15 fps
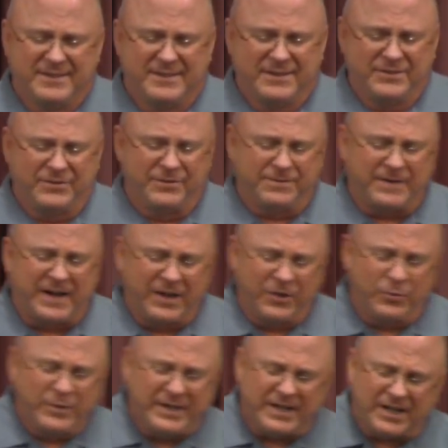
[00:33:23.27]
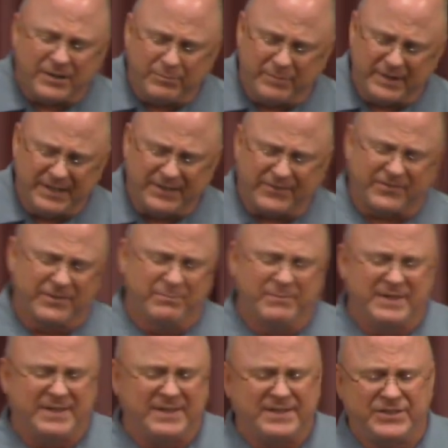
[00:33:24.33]
So Father, we humbly
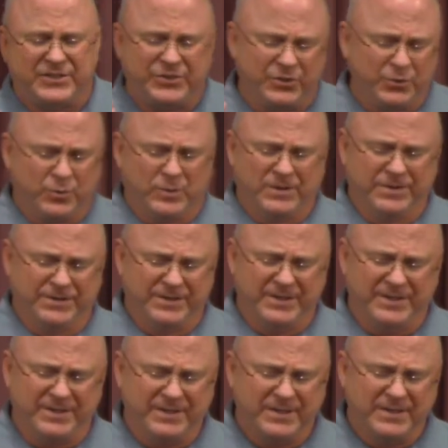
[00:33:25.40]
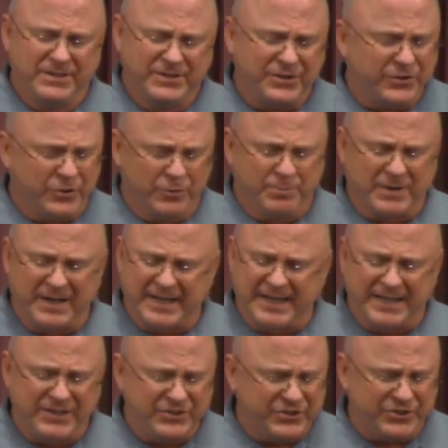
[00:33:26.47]
submit to your word, to your
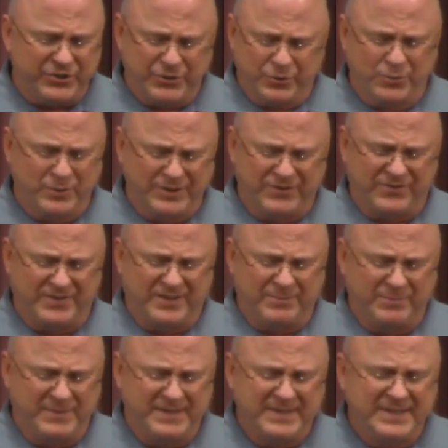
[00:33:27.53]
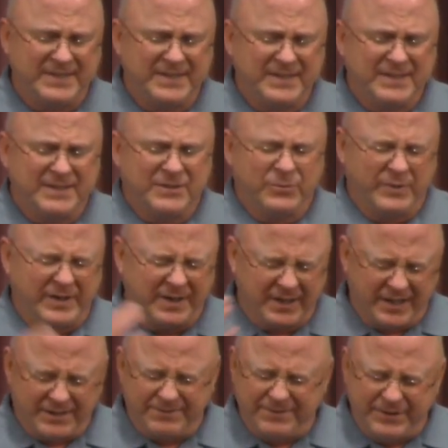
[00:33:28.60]
plan, to your wisdom. We
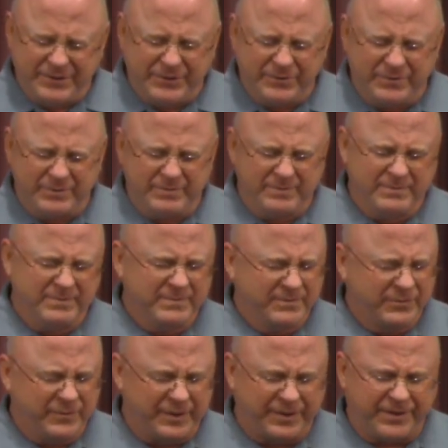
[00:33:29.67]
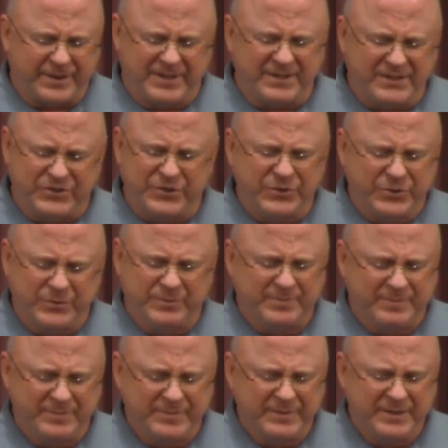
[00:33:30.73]
love you. We thank you.
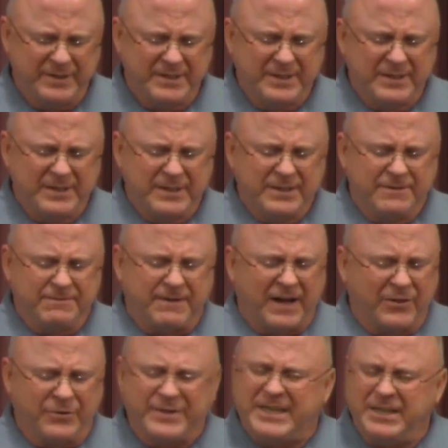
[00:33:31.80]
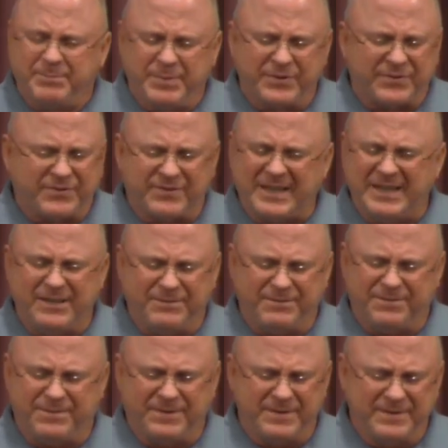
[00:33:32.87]
Father, keep us
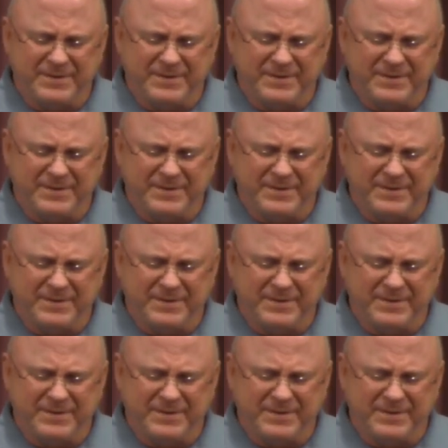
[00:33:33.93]
safe.